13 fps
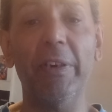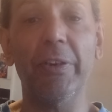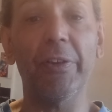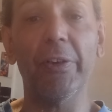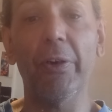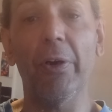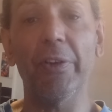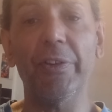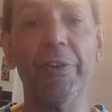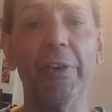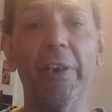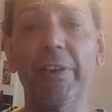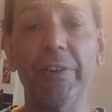to the
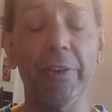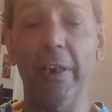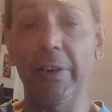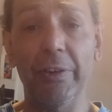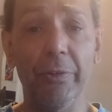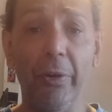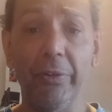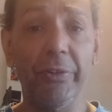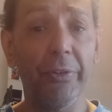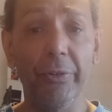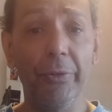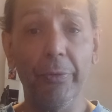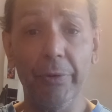gods, and decided not
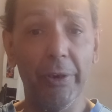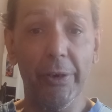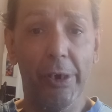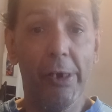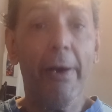to